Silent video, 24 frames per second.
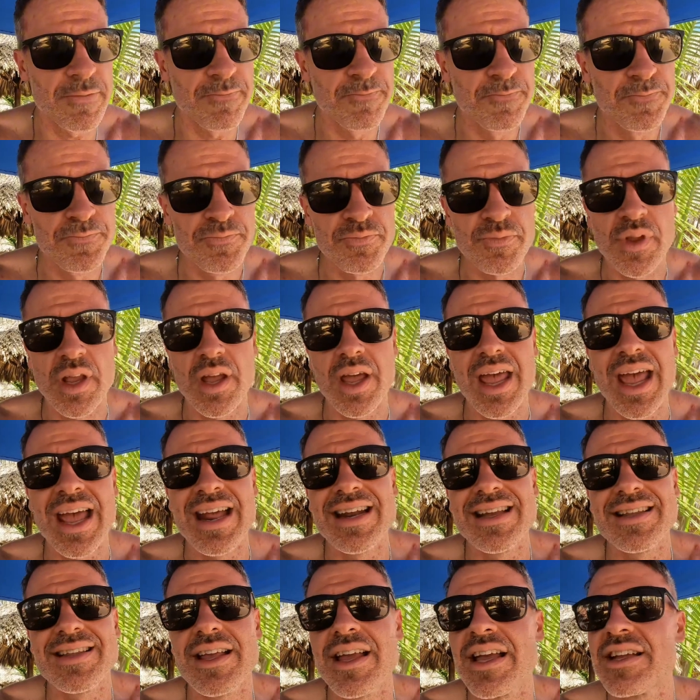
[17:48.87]

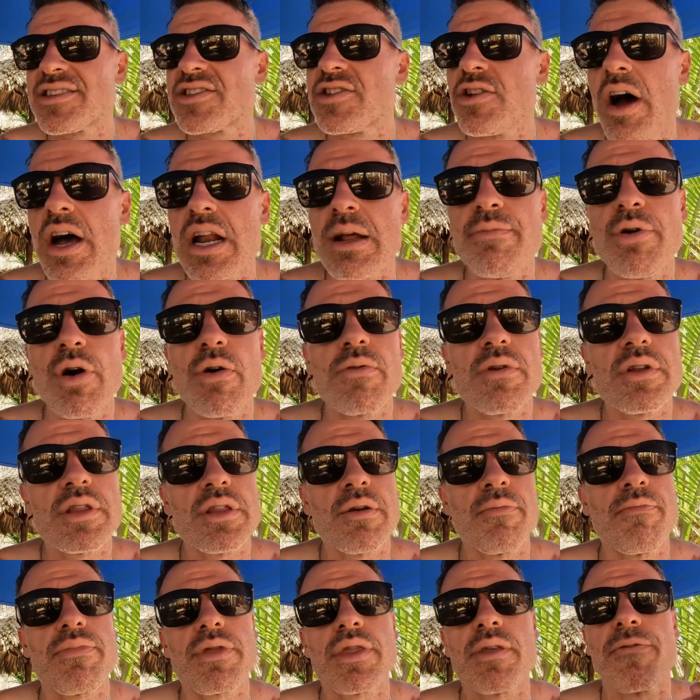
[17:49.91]
and it's not about
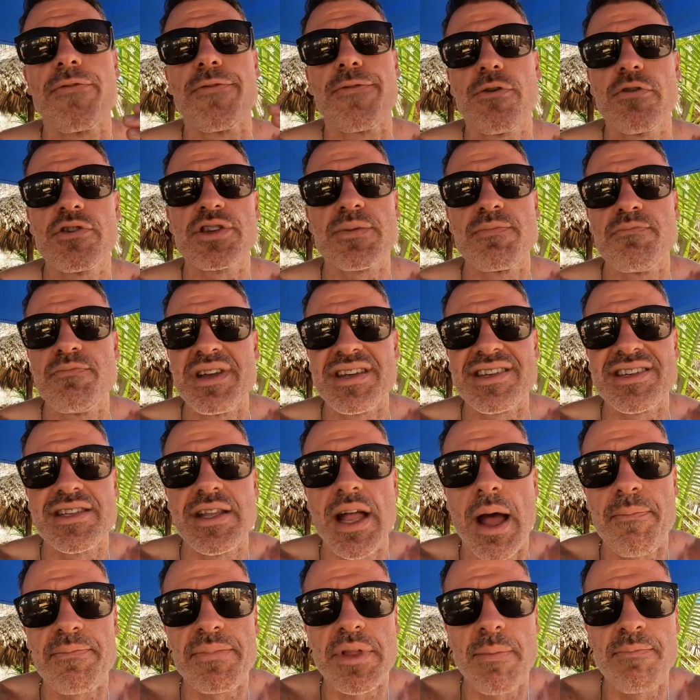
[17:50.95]
the first
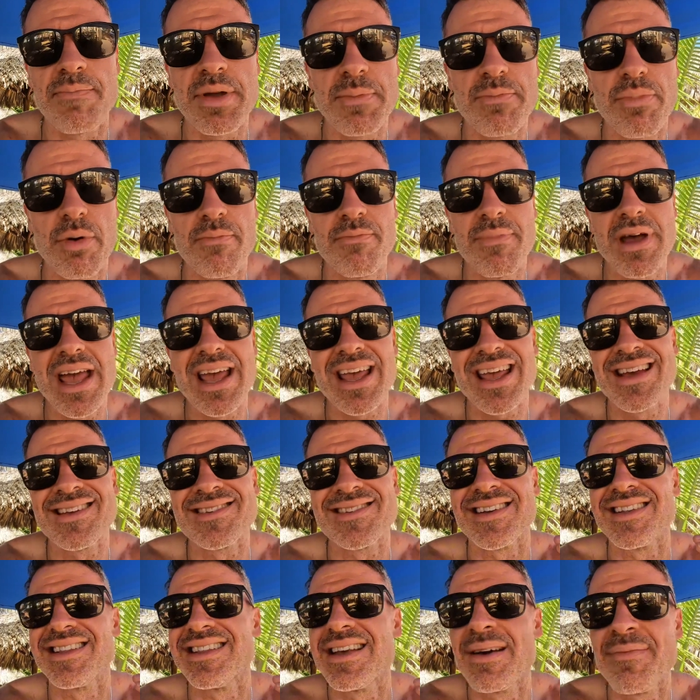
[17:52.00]
misstep that people make
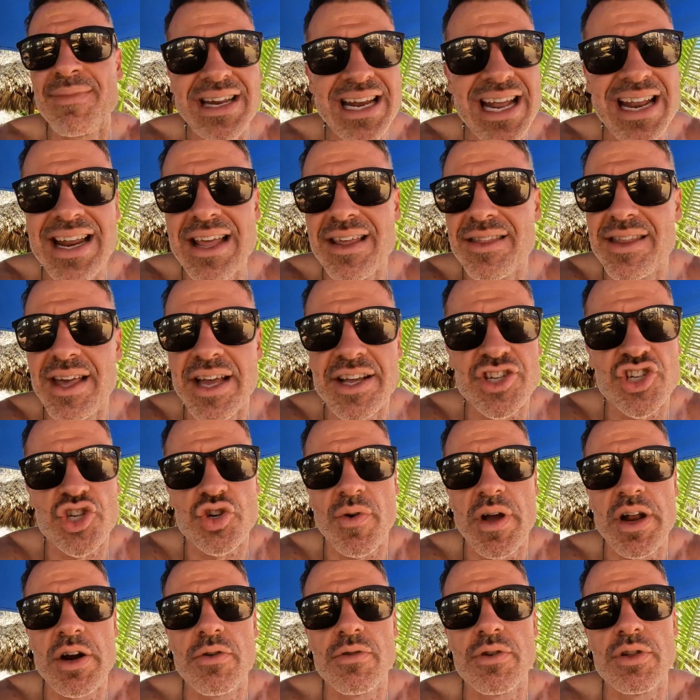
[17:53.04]
is eliminating things
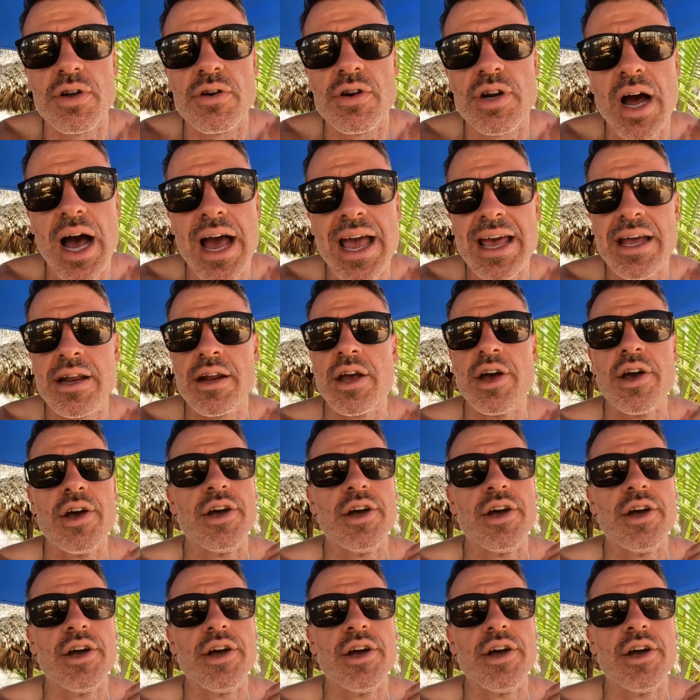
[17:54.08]
straight out of their diet.